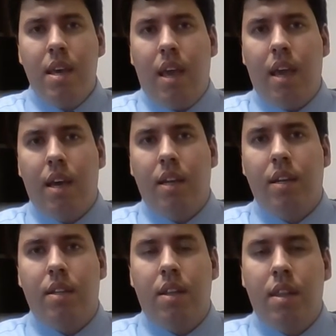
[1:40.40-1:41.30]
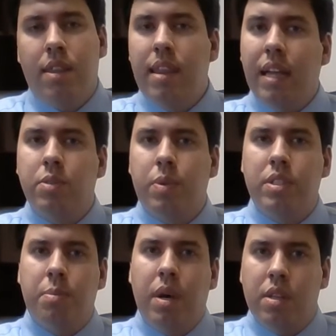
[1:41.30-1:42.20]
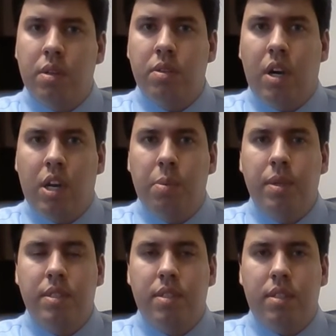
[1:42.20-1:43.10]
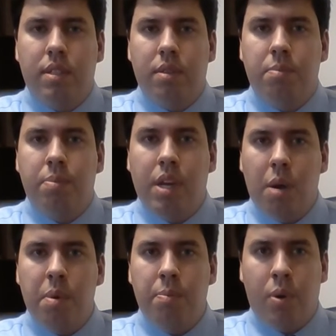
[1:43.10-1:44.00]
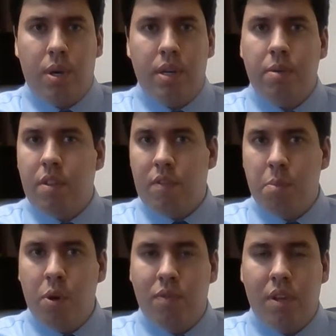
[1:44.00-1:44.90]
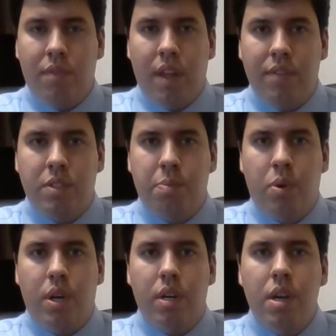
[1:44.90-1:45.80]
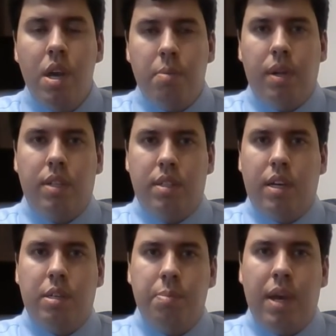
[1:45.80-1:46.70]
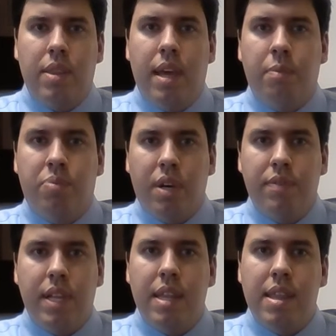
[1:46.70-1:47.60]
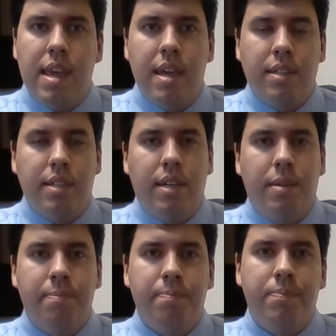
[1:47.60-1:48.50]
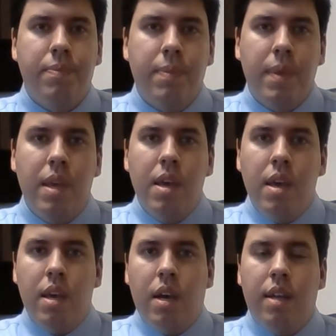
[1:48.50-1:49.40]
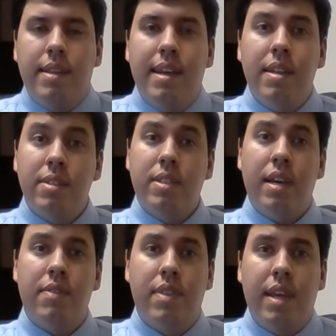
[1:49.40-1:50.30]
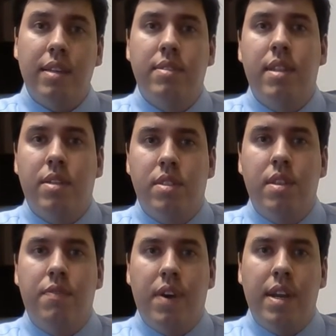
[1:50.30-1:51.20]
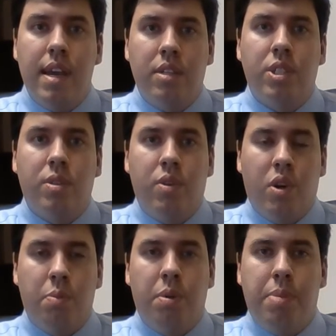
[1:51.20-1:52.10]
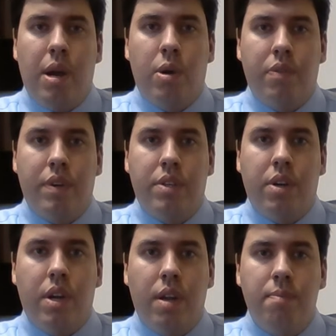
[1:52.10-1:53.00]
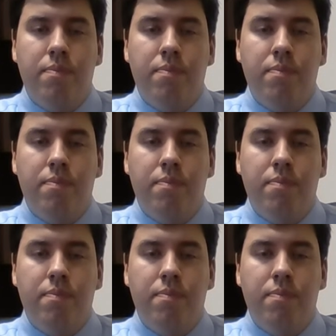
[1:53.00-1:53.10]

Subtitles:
And that's where some other documents become important, the removal of life support, but I'll talk about that briefly at the end here. On the other side of things, there's the financial durable power of attorney.